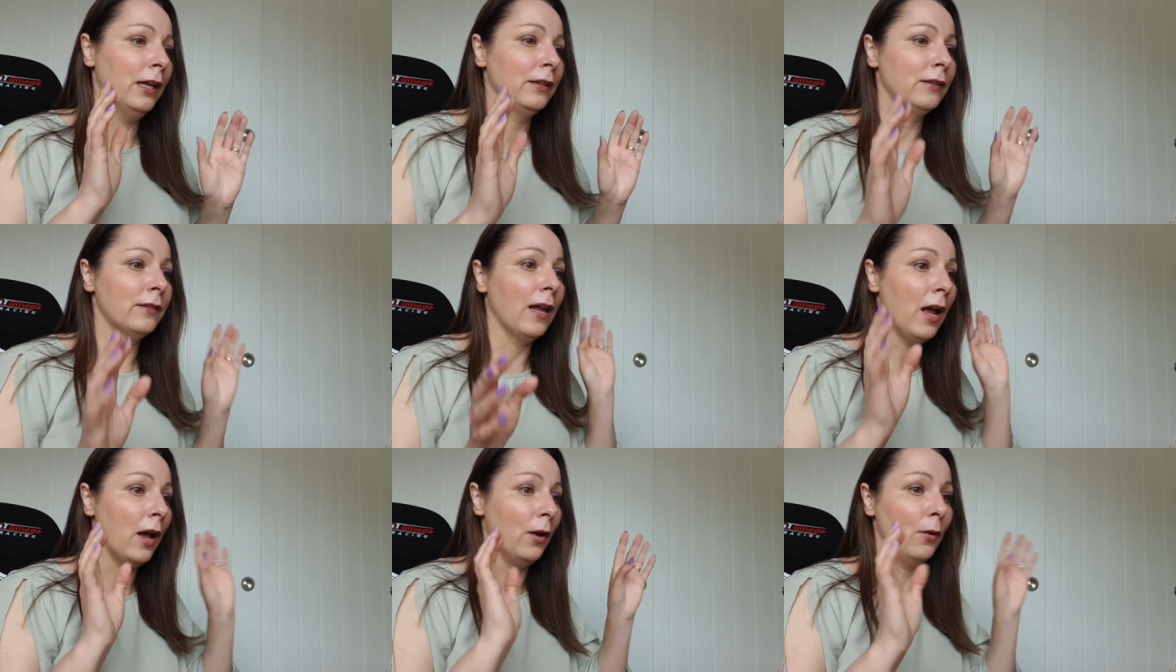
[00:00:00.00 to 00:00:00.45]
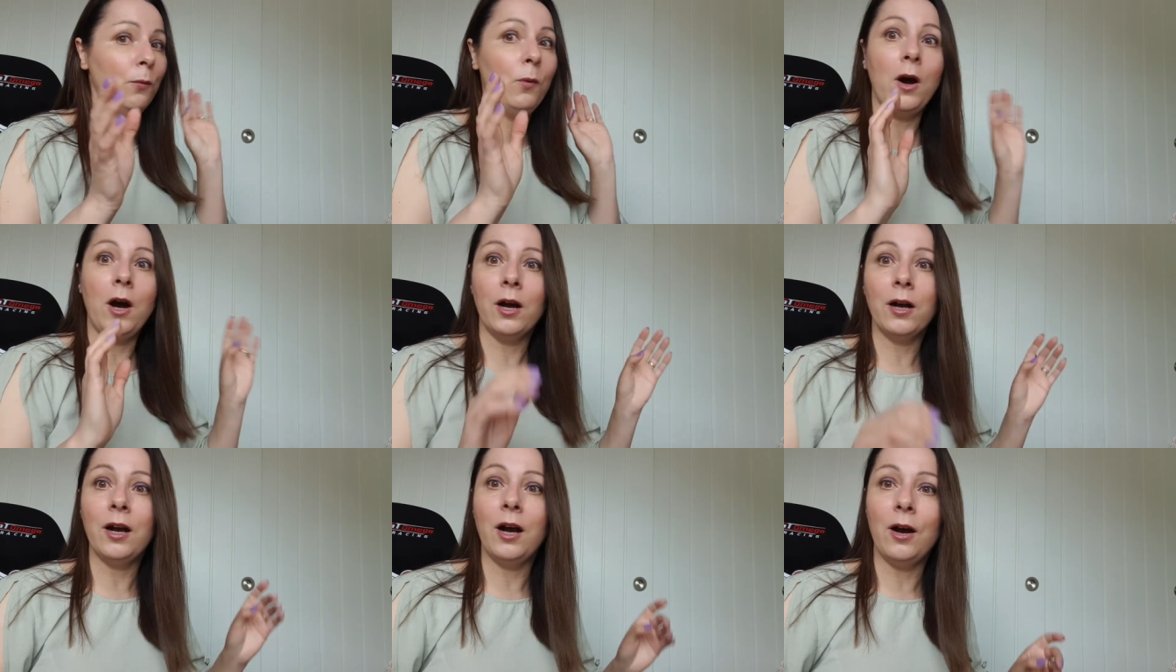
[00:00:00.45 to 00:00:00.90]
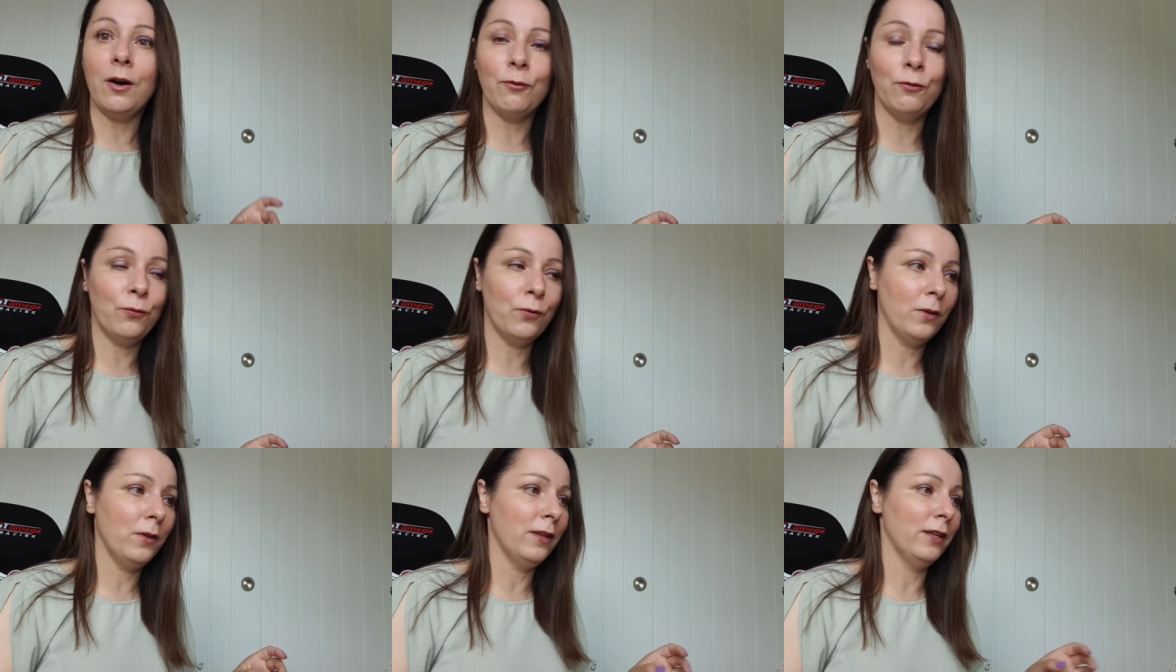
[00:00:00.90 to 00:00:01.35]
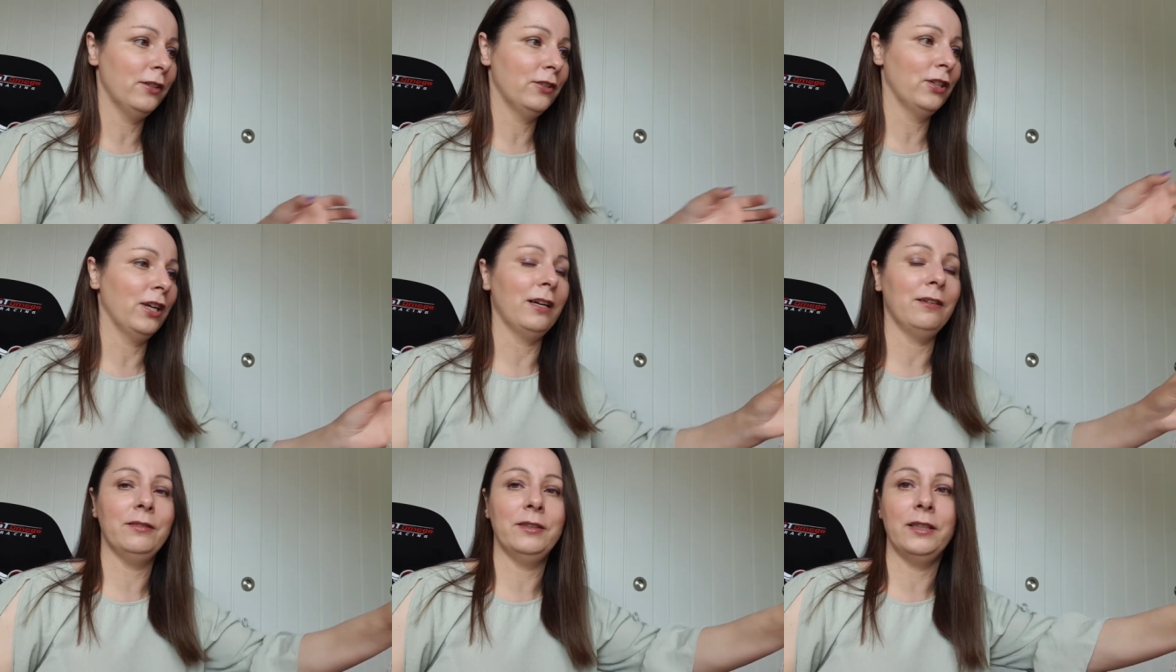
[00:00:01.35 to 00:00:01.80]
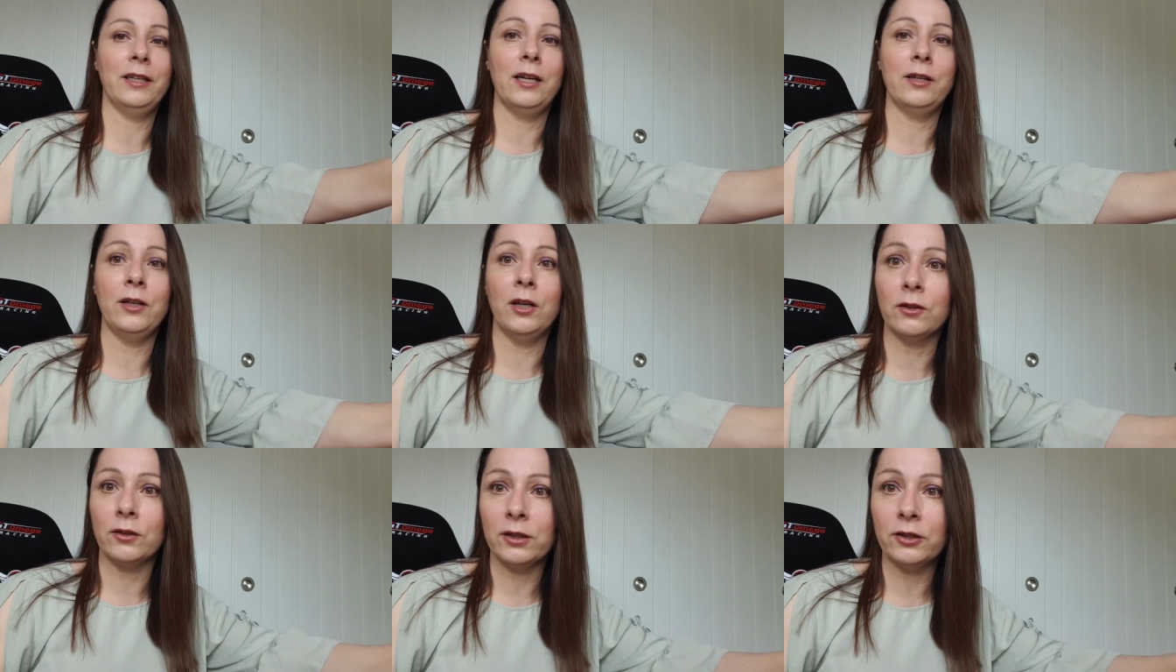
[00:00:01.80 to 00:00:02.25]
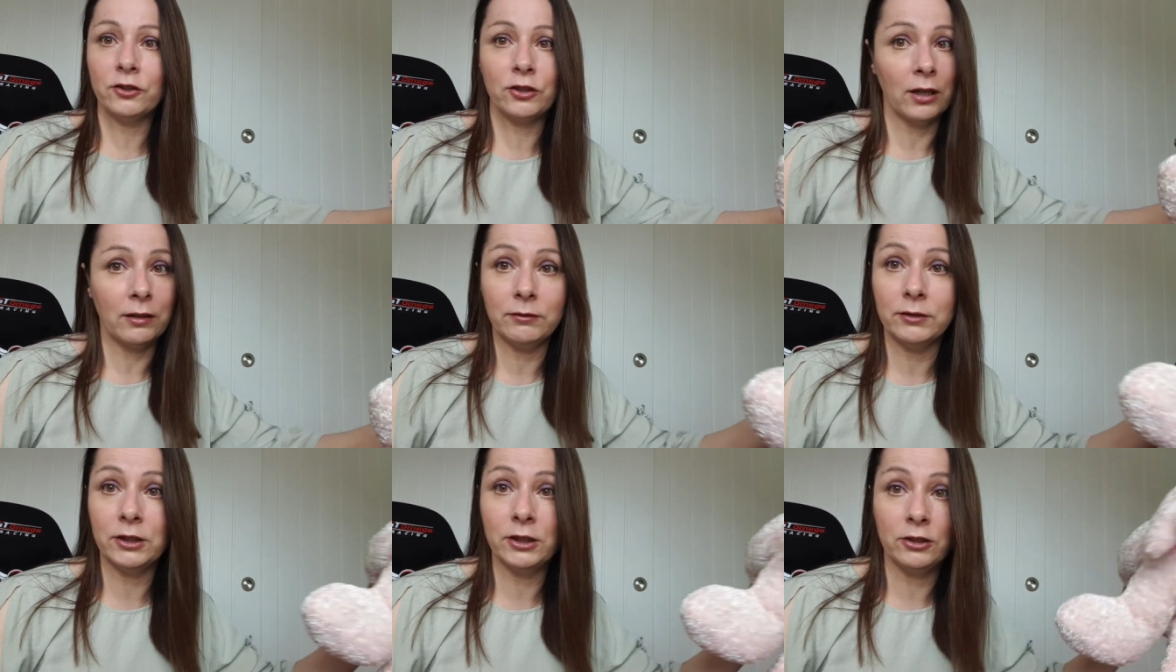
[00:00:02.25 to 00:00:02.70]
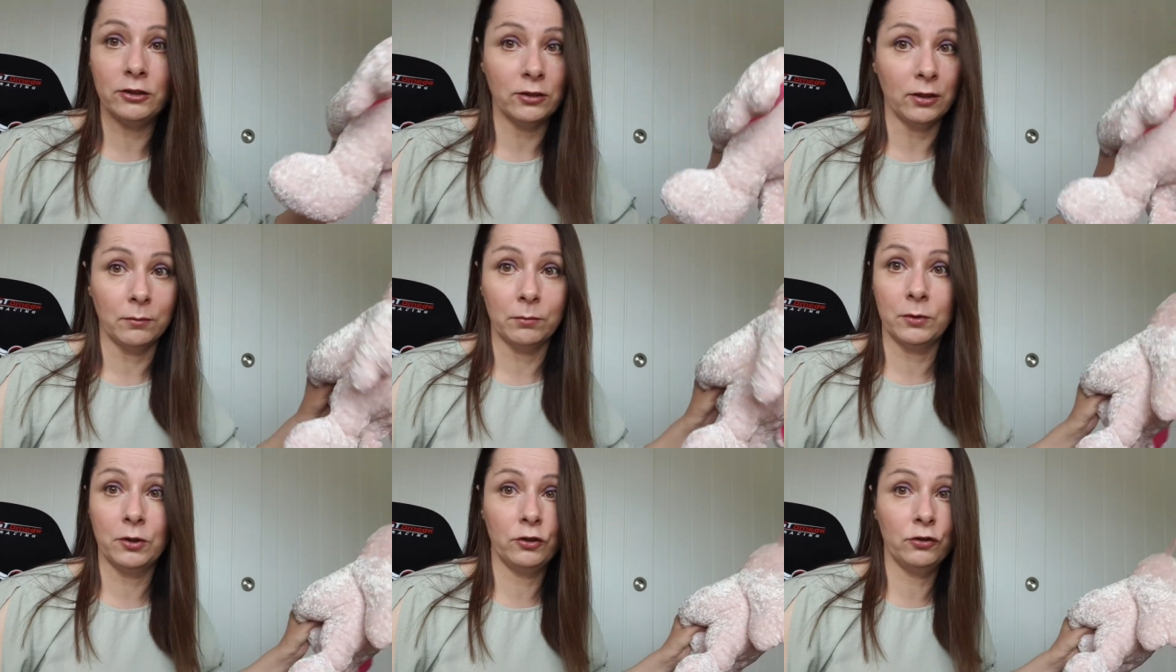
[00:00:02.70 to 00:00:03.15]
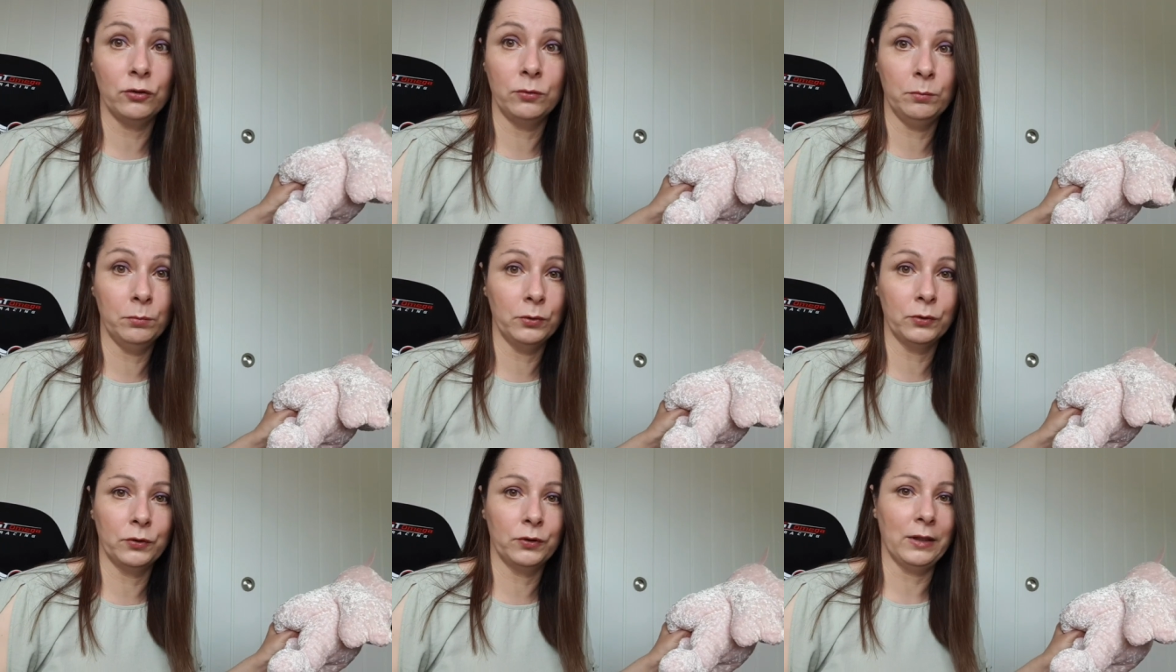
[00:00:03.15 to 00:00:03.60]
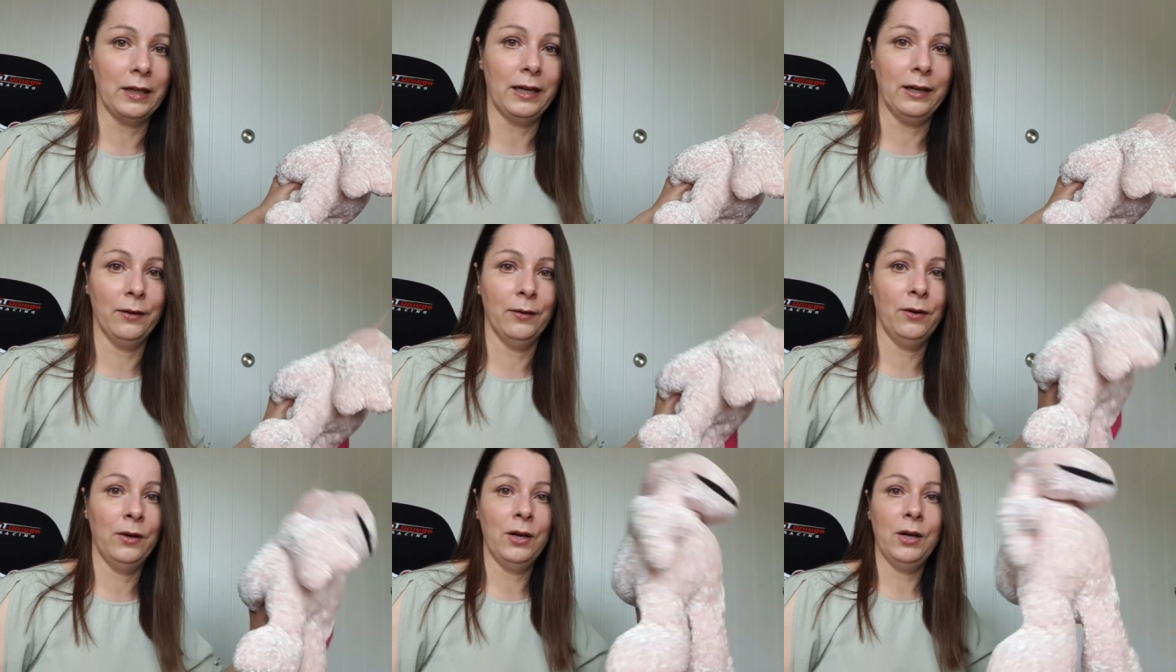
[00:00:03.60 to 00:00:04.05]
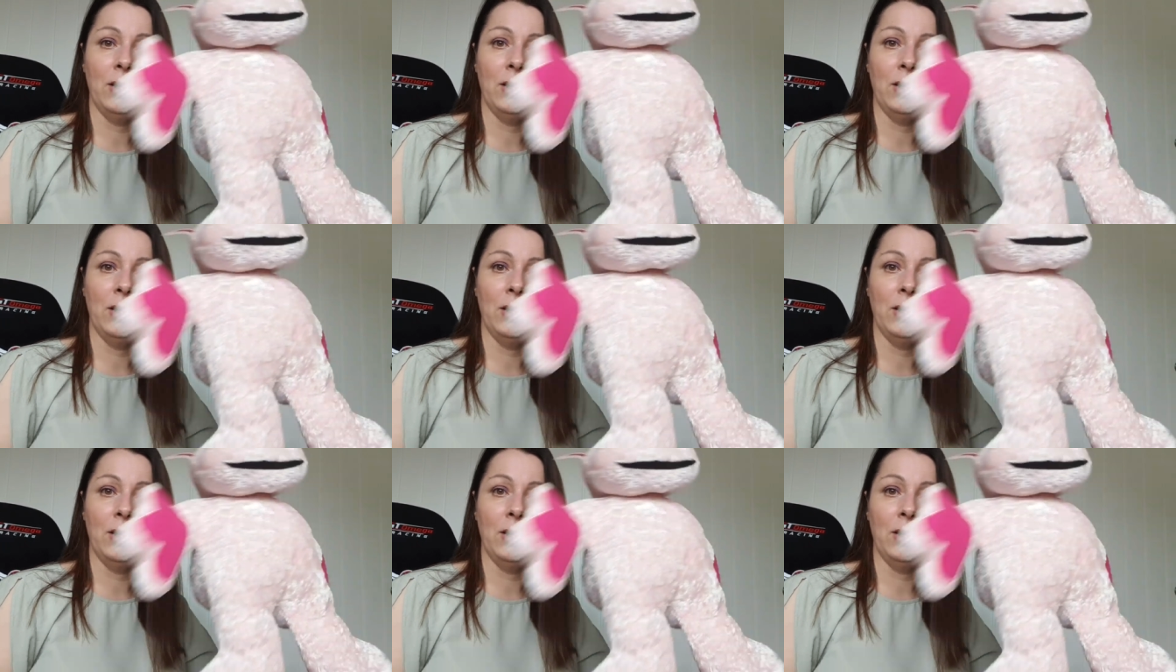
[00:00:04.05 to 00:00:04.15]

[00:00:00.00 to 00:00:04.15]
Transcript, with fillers: So what I got from the charity, not the charity shop, the jumble sale,